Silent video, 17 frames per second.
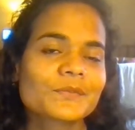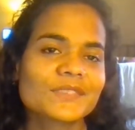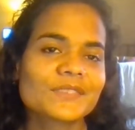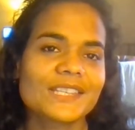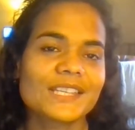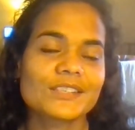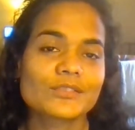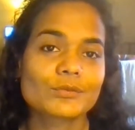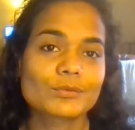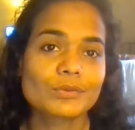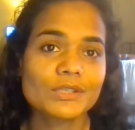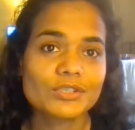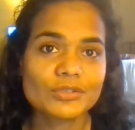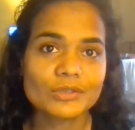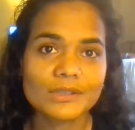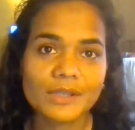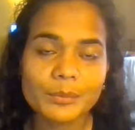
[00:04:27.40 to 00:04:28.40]
There's
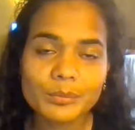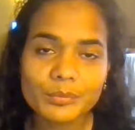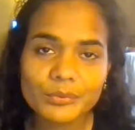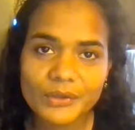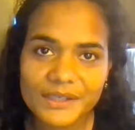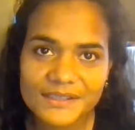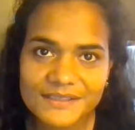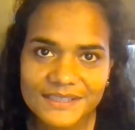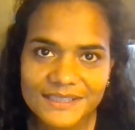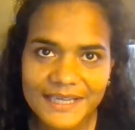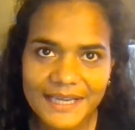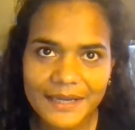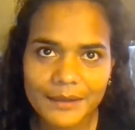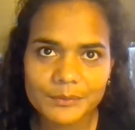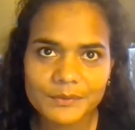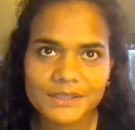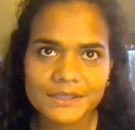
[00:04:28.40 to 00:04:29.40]
racial uprising
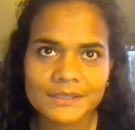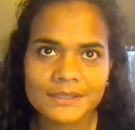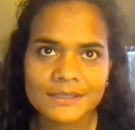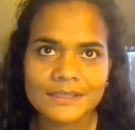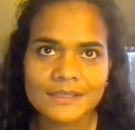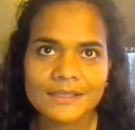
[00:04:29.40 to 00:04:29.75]
happening.